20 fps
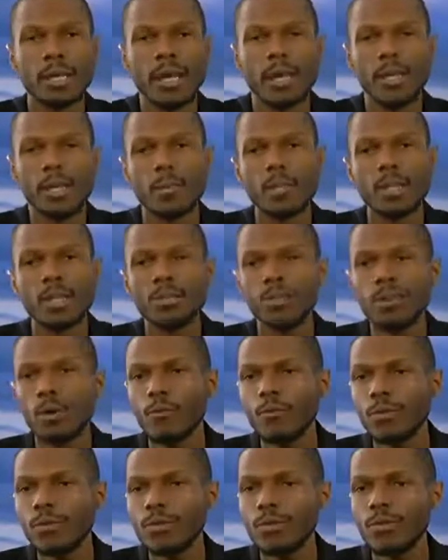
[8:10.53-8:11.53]
And the police
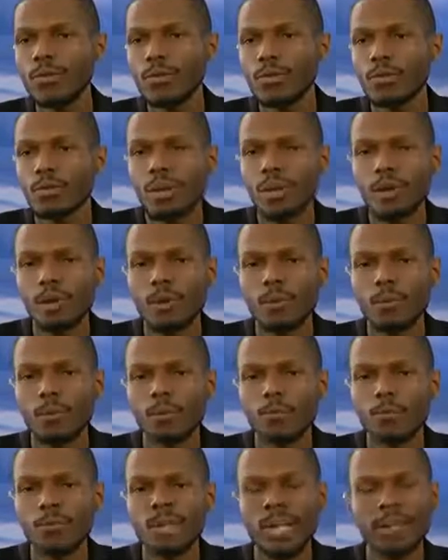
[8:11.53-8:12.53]
officers,
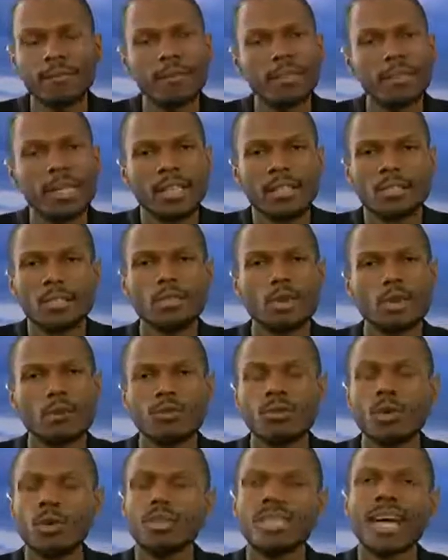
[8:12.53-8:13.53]
they
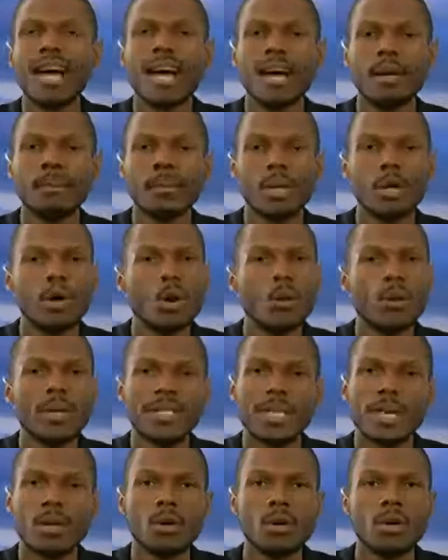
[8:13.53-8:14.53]
serve no time. They
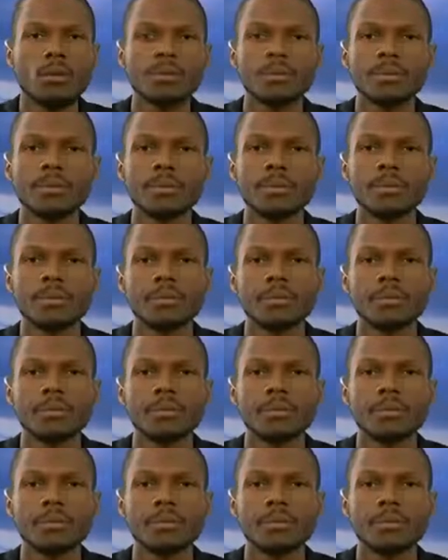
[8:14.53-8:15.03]
always get off.